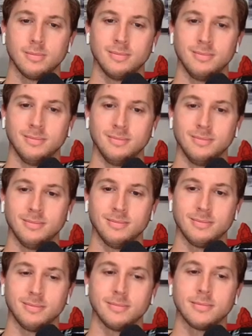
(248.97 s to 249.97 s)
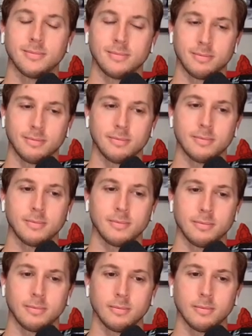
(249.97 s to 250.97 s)

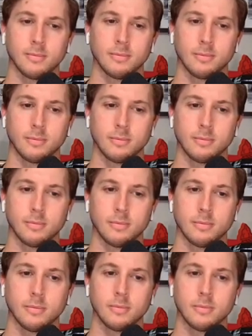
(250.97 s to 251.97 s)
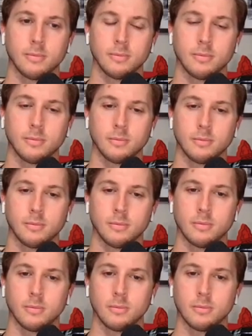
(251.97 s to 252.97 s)

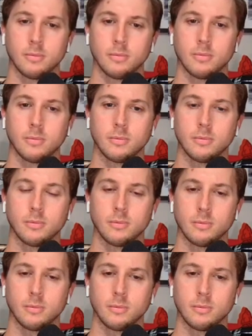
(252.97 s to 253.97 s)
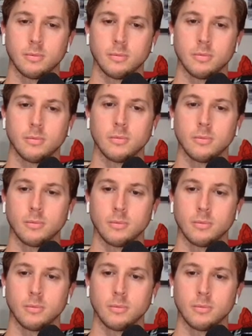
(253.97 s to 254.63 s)
[no speech]